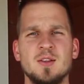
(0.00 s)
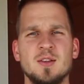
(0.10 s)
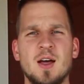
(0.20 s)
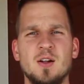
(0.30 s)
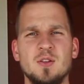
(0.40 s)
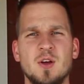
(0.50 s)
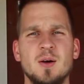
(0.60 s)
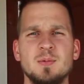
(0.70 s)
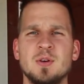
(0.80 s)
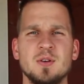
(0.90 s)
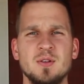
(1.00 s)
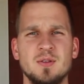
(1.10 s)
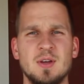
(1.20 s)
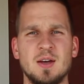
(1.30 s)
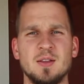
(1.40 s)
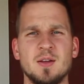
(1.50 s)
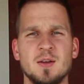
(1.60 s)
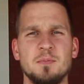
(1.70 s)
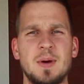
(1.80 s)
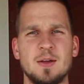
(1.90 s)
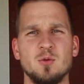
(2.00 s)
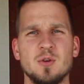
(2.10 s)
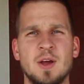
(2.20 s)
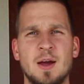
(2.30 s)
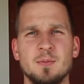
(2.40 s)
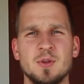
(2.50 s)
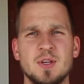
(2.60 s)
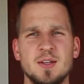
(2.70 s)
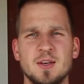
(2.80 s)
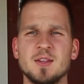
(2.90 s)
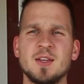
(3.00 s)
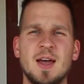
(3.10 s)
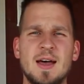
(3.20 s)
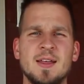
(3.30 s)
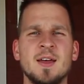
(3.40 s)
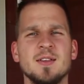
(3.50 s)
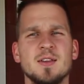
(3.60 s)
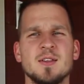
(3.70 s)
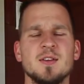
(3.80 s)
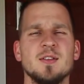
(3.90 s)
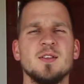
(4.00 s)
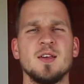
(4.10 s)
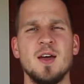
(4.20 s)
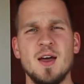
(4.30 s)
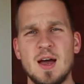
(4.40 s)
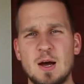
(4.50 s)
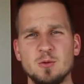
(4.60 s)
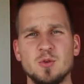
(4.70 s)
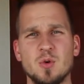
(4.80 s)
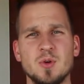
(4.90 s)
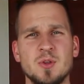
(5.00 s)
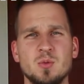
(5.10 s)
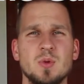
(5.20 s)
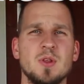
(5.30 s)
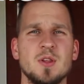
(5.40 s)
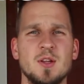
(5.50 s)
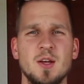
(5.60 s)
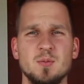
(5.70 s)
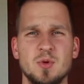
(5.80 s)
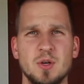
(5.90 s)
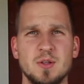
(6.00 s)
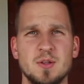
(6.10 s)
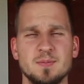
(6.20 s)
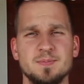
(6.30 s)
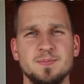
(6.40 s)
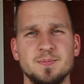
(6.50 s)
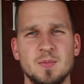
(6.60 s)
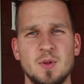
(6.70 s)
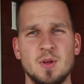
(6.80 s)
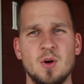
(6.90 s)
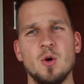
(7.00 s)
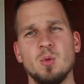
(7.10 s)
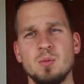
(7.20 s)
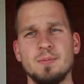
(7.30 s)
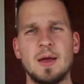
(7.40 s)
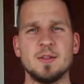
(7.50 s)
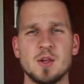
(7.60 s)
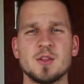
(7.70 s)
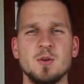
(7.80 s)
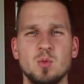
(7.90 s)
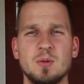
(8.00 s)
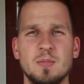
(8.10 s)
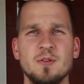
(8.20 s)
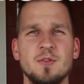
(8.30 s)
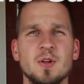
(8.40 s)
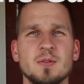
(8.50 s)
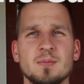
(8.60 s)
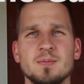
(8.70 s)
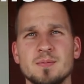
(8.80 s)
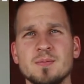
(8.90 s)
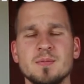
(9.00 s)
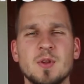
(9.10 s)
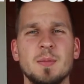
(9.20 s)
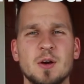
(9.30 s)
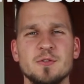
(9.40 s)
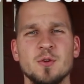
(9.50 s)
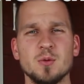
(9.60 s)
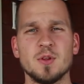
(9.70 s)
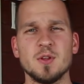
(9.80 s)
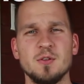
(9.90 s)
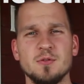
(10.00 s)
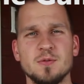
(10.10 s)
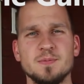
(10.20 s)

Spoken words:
dial knob turn to 10, manual camera settings, at hand distance, outdoors with a slight breeze. Oh, and just the wind muff on the microphone itself.